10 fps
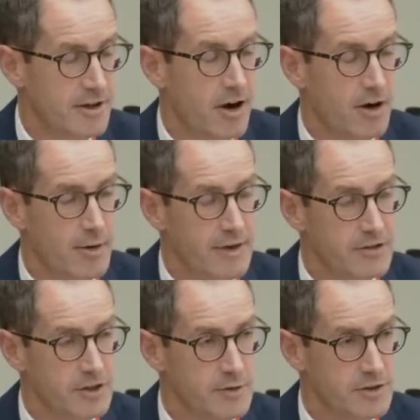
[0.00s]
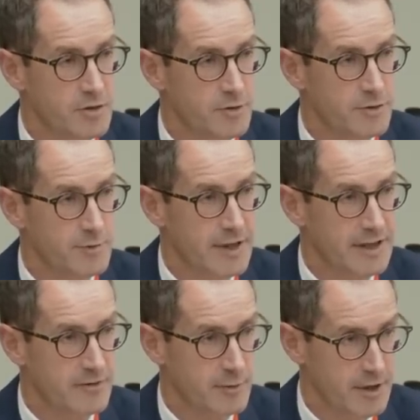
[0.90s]
our revenue is 200
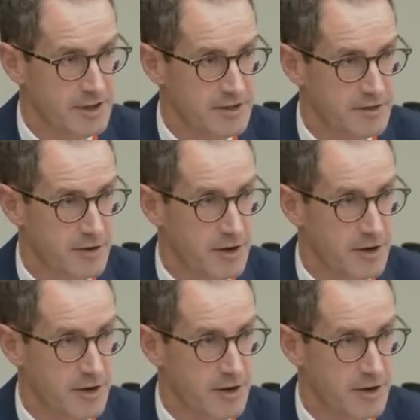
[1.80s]
million from license fee